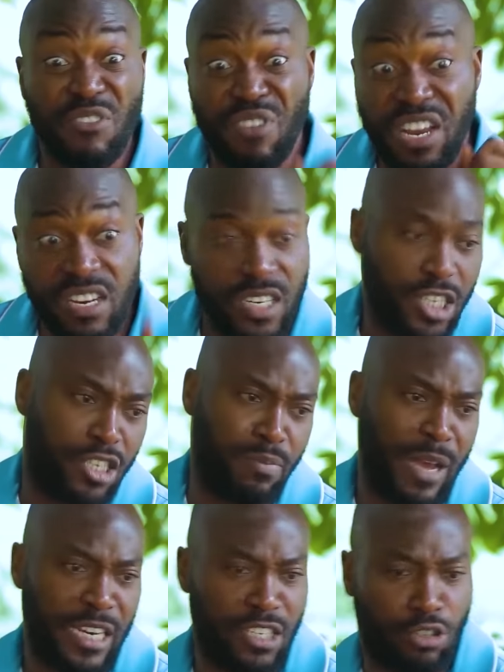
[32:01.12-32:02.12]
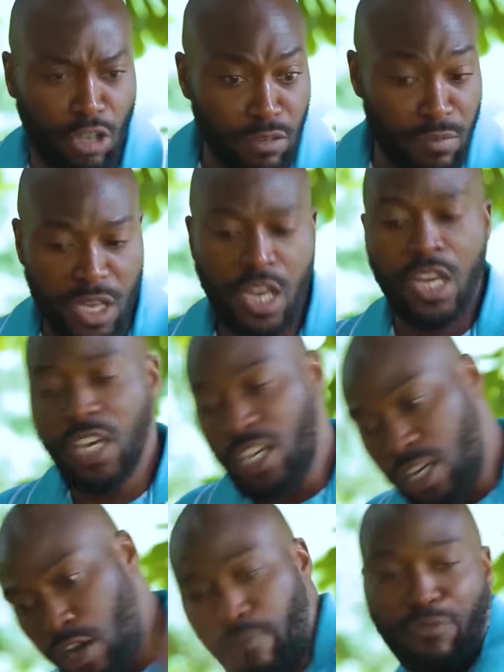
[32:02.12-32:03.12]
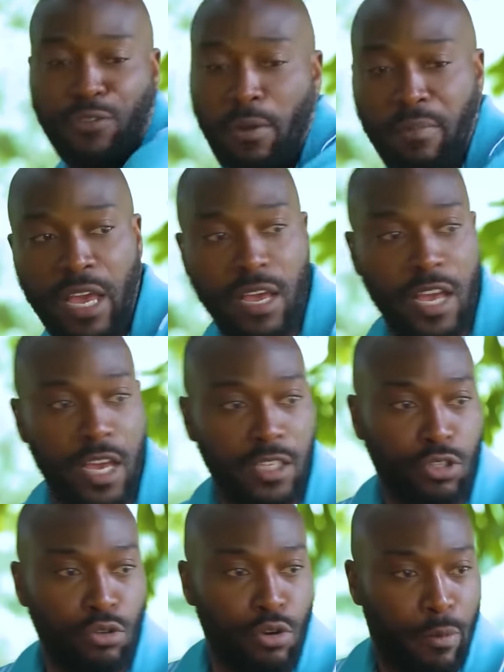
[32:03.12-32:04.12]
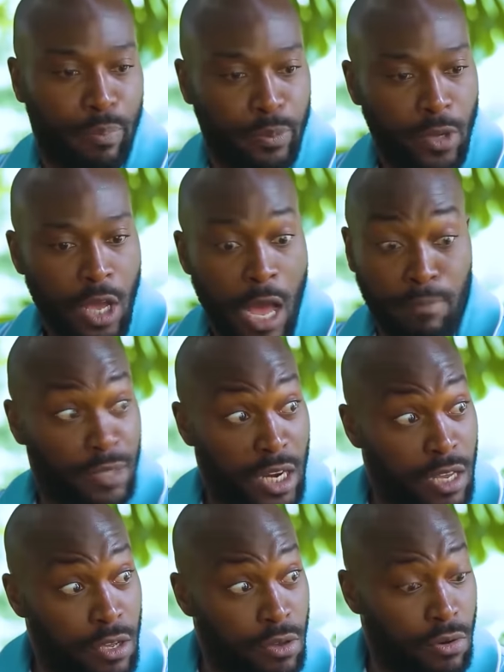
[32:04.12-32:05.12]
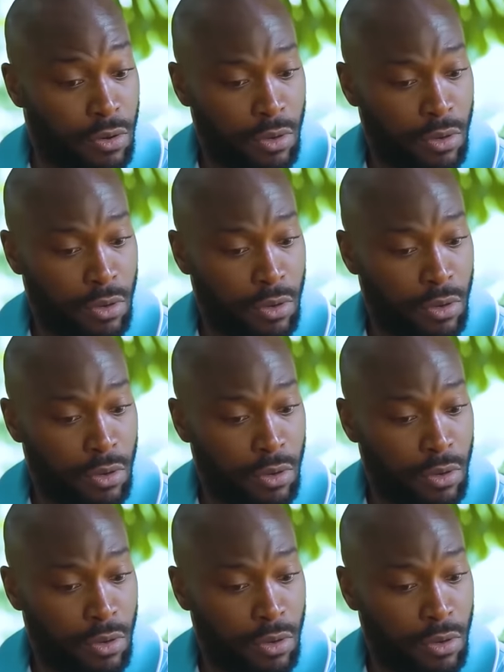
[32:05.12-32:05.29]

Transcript: a very rich man. He told me he come from Europe. I'm telling